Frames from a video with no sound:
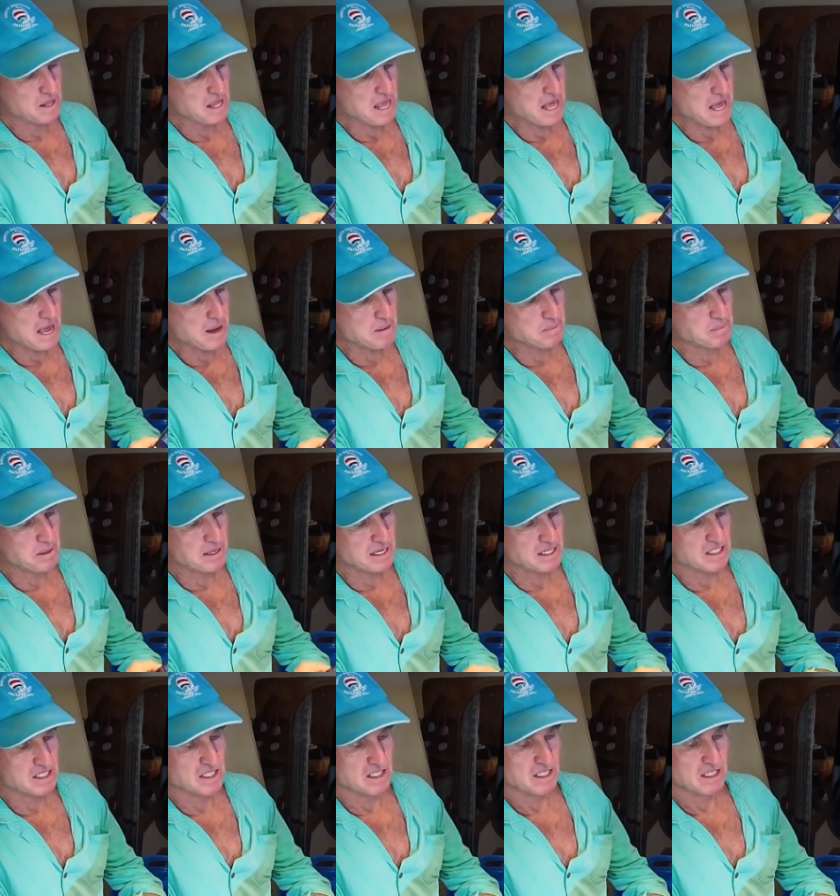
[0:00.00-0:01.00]
the app
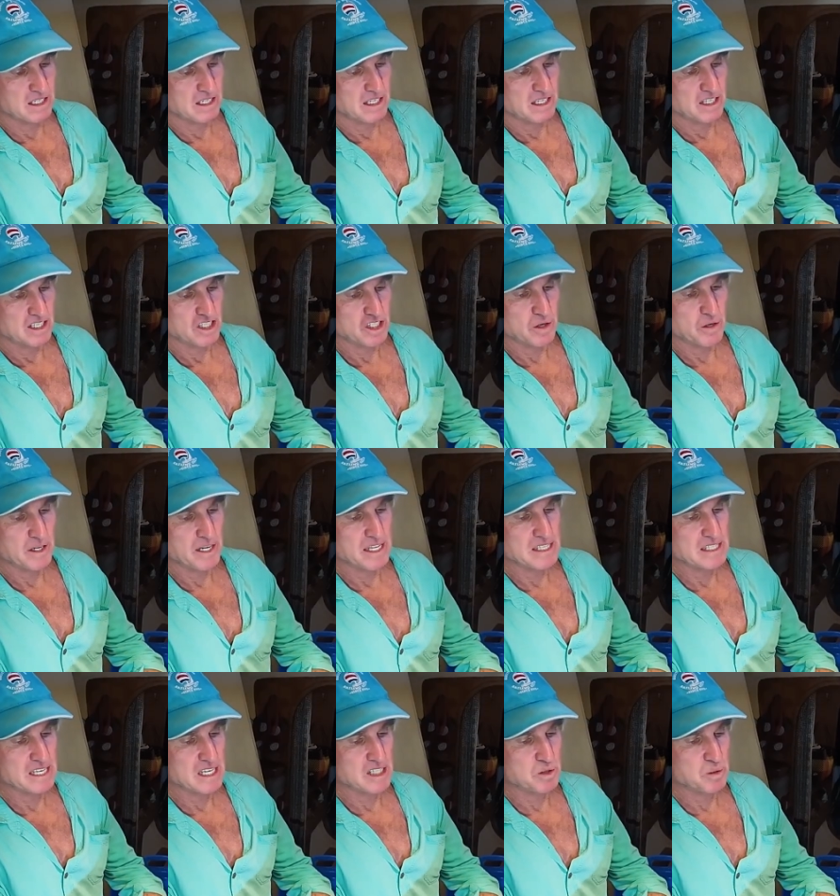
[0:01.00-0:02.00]
at showing
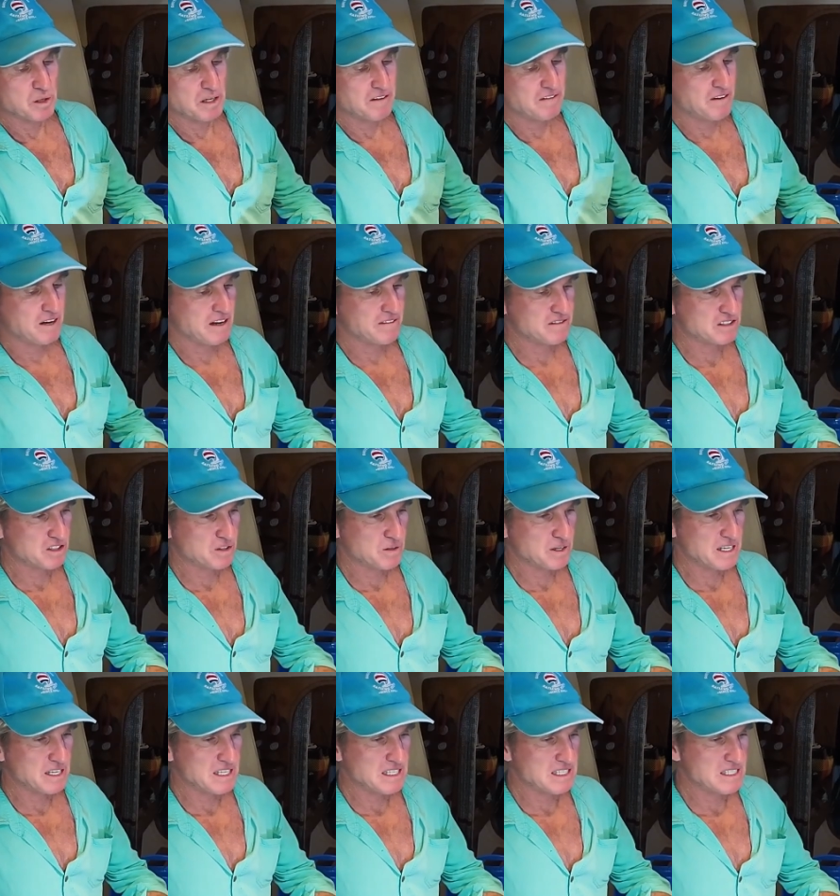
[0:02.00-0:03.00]
it's at 25
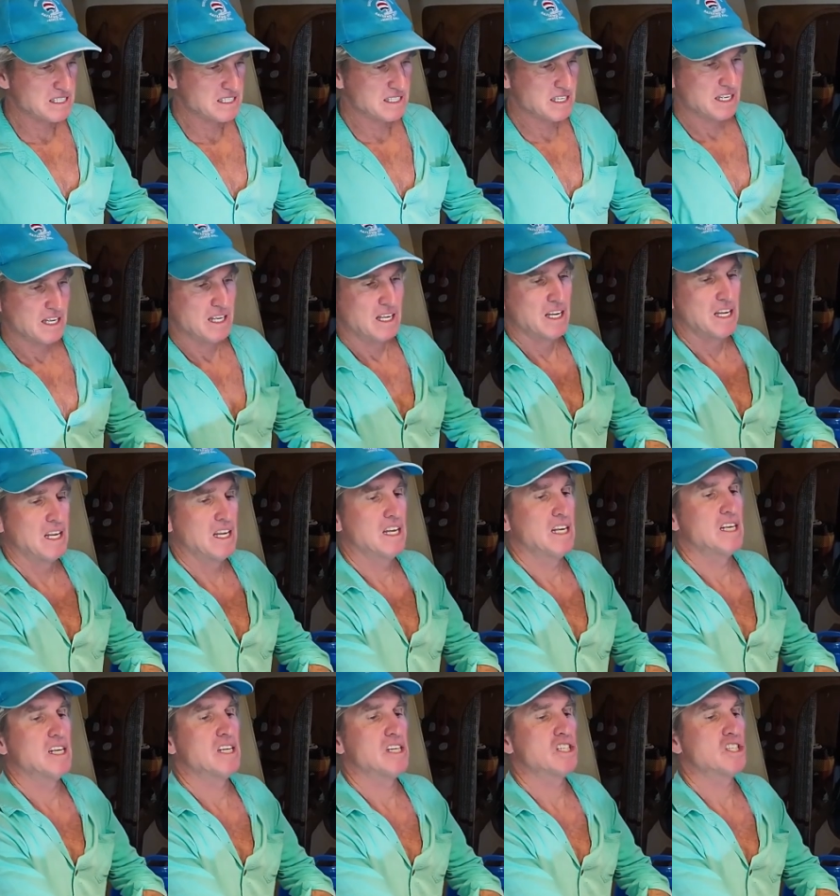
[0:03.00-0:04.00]
degrees.
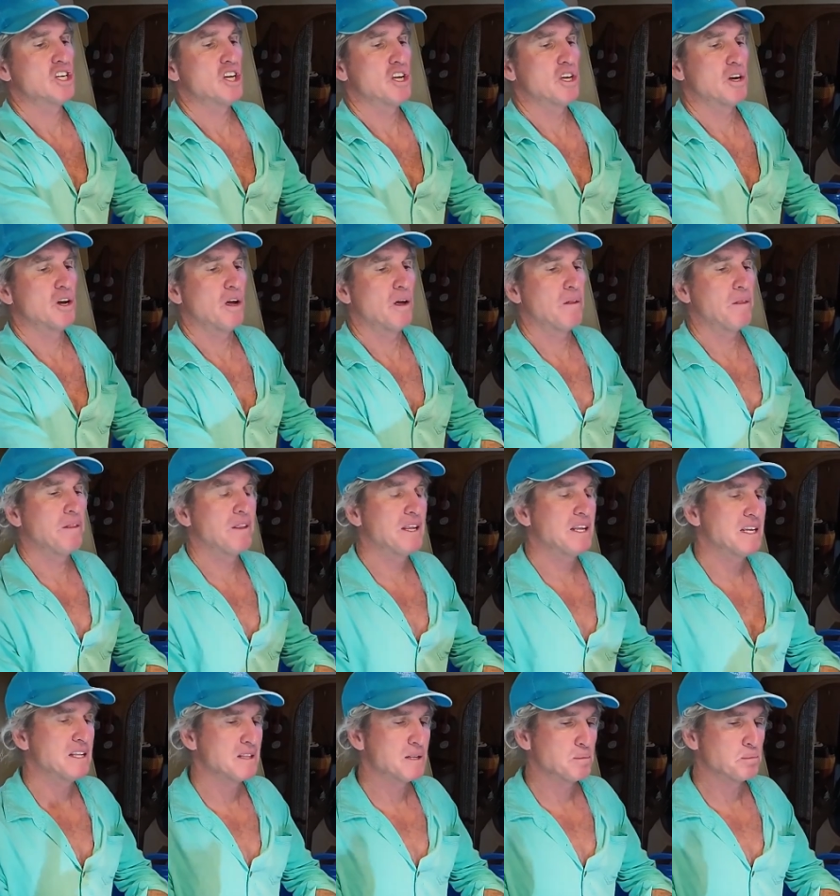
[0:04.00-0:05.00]
Turn on
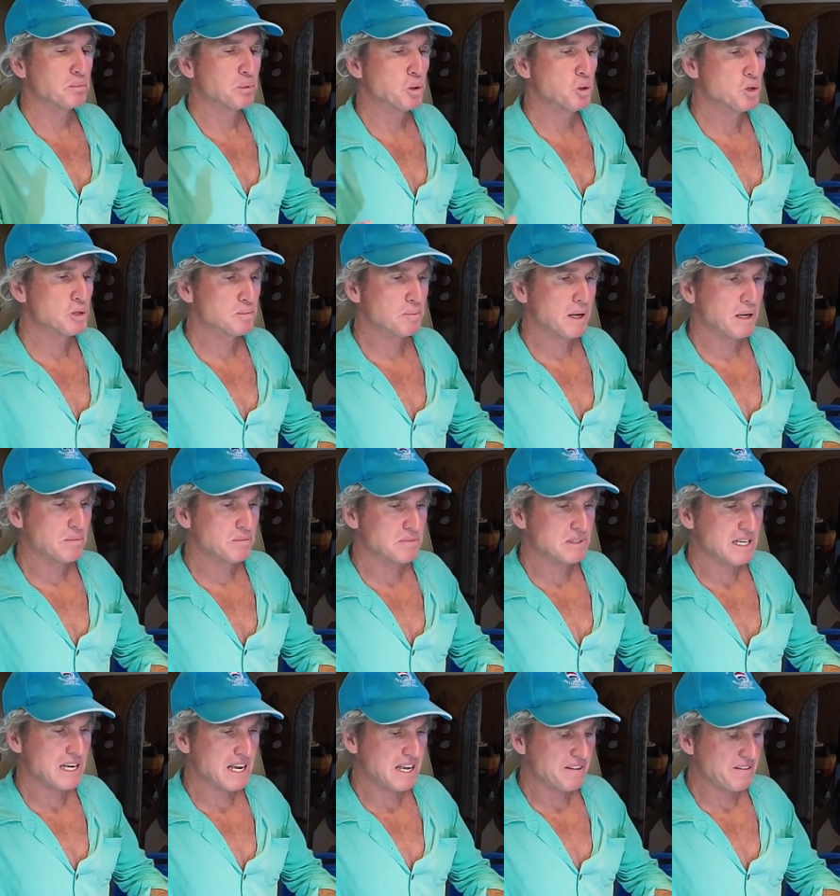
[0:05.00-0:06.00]
the, the boost pump
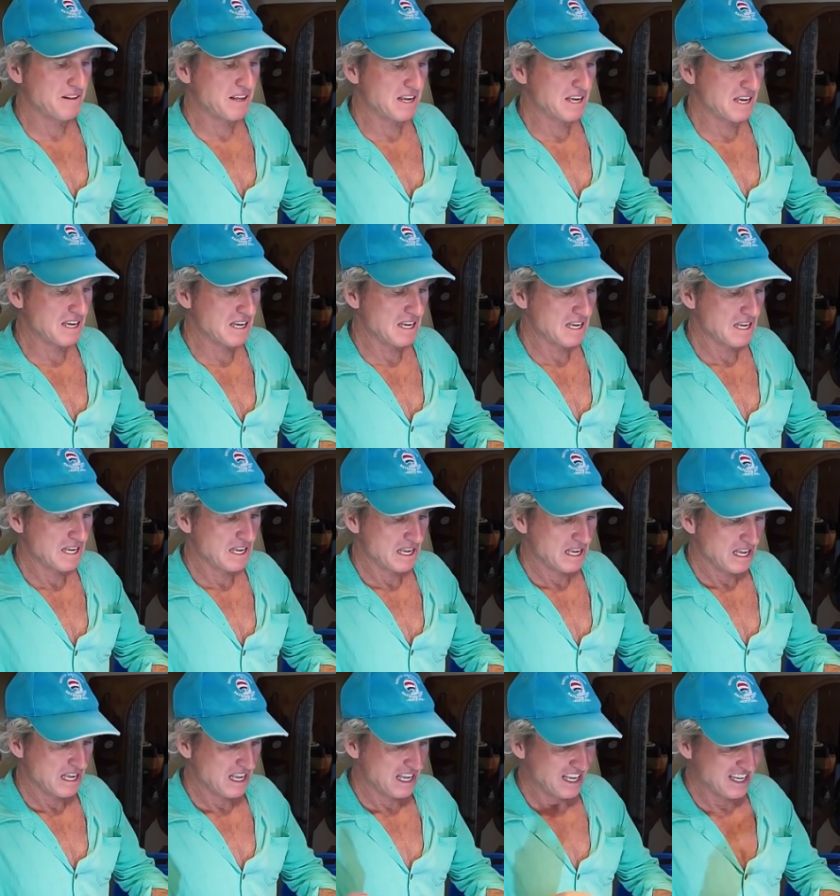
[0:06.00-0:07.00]
down there.
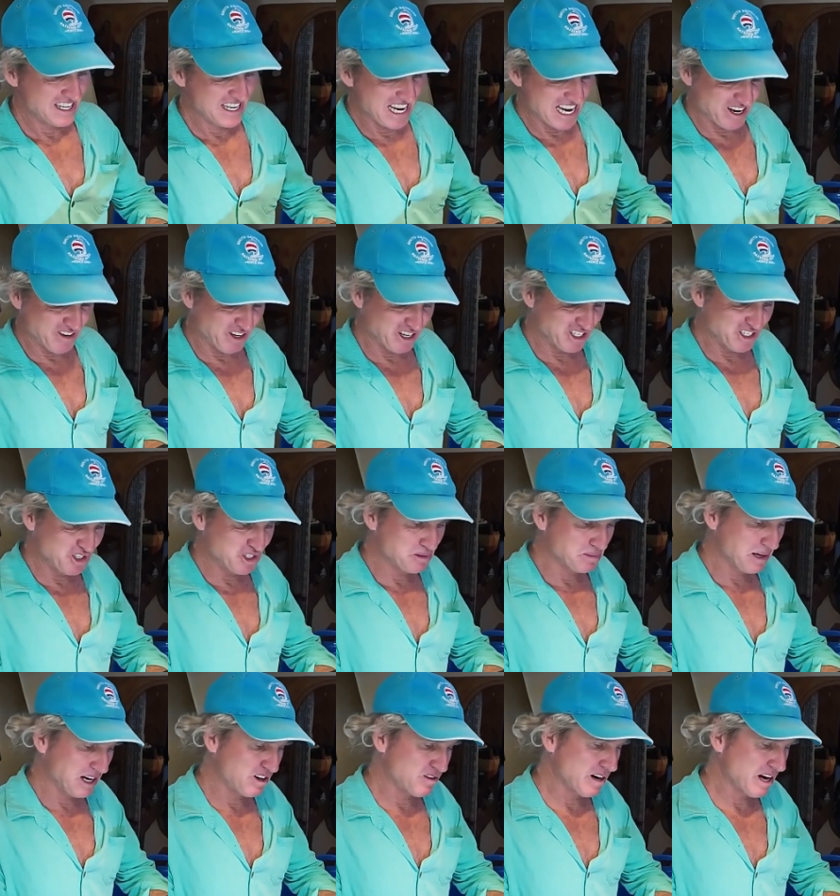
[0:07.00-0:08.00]
And now I use
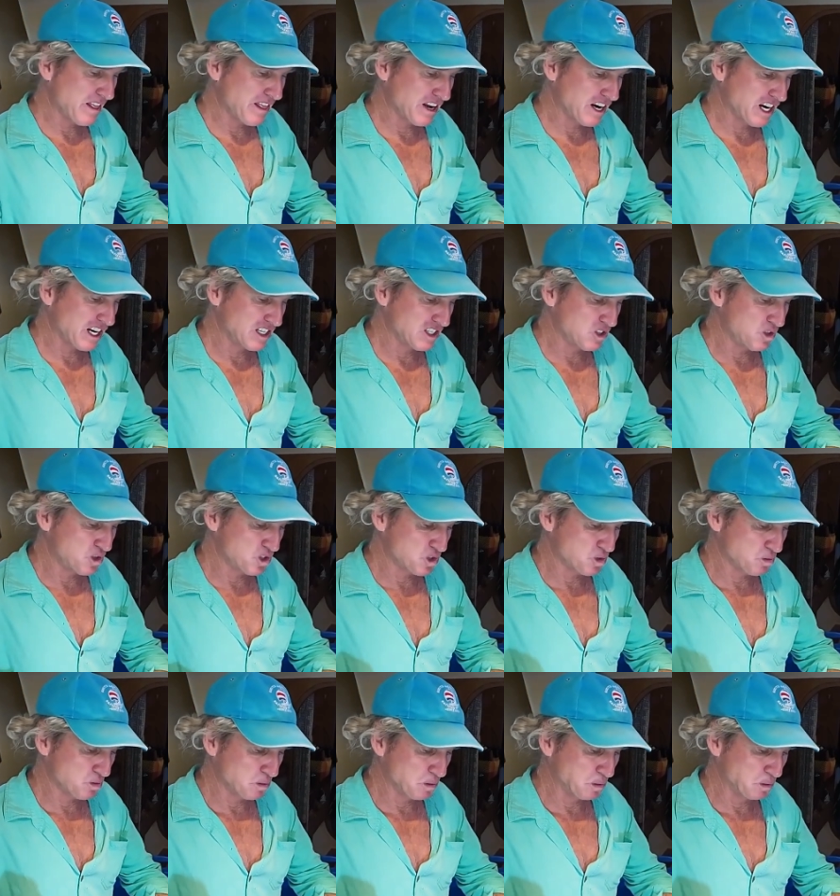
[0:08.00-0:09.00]
my rather
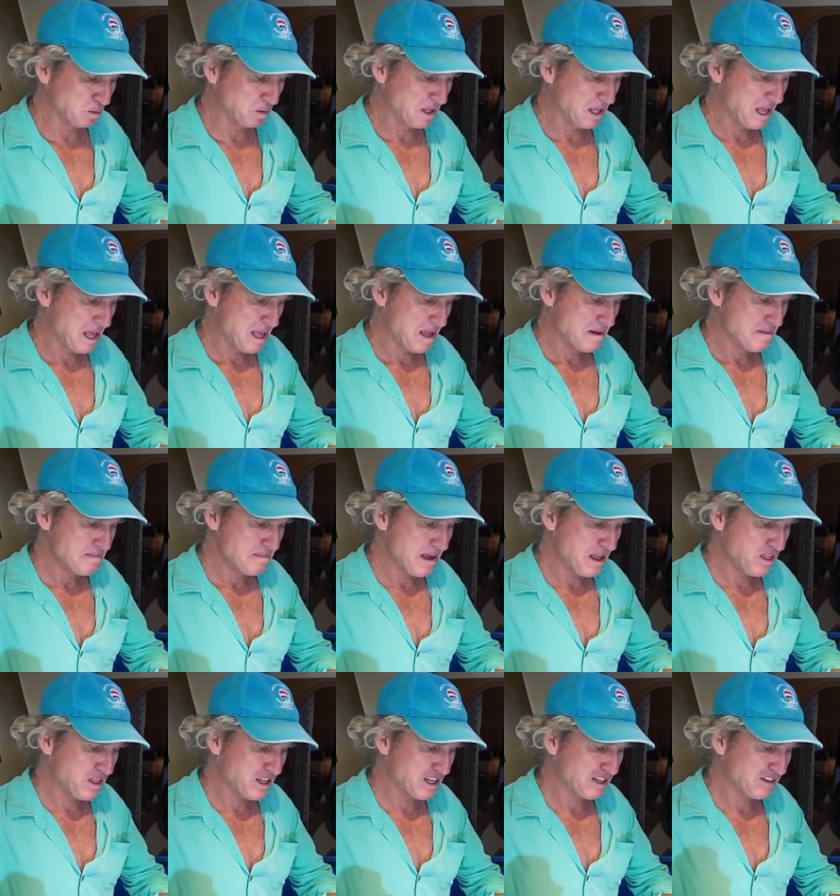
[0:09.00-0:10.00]
unusual
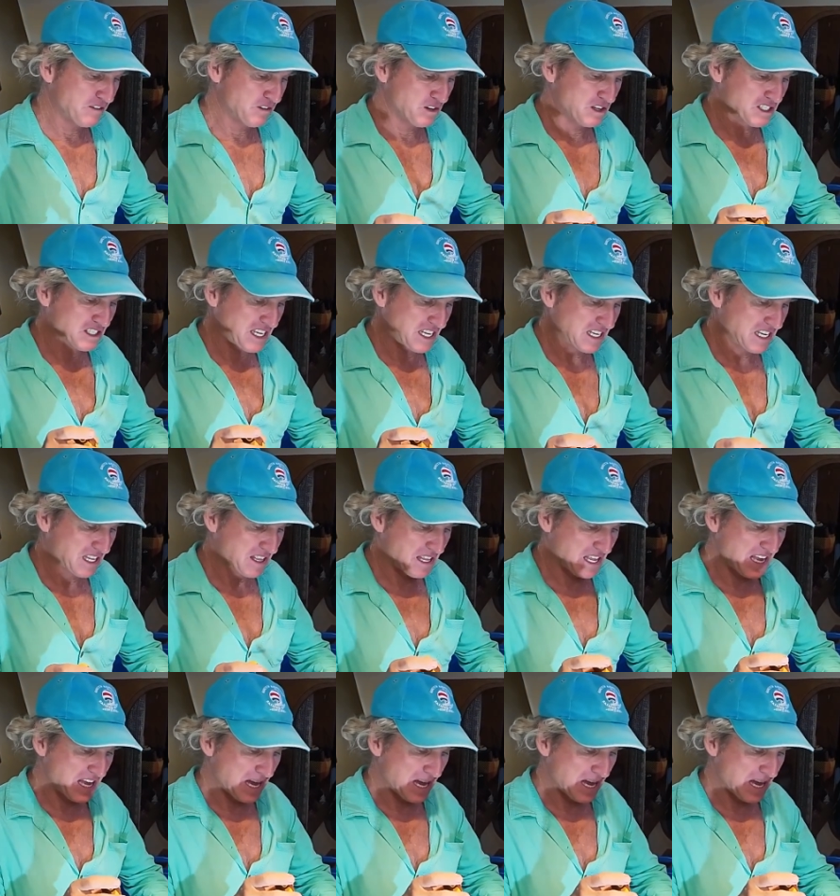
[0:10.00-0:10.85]
method for setting the